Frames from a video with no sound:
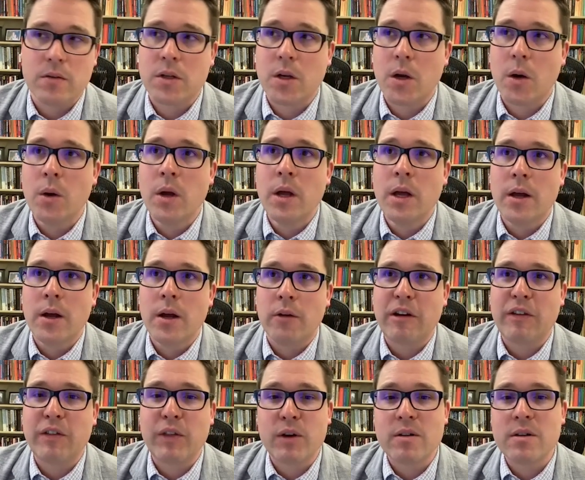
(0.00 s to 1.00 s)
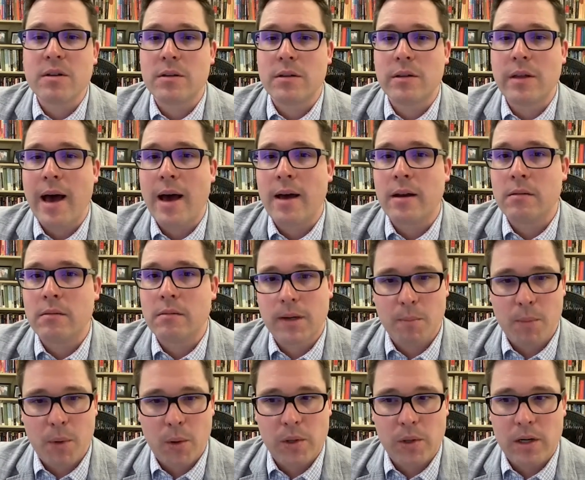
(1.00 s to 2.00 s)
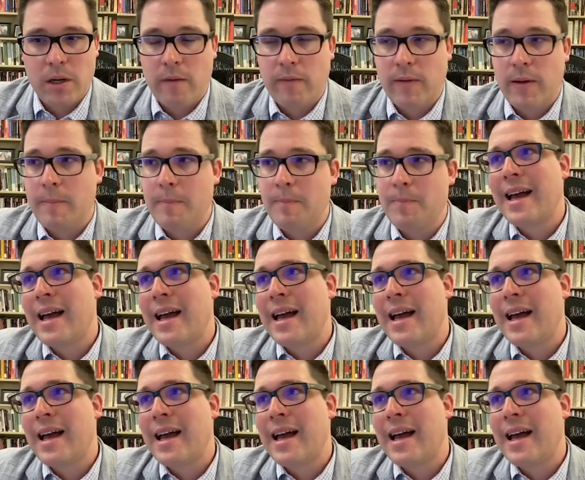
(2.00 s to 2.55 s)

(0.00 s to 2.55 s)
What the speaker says: So right, there is that component of it.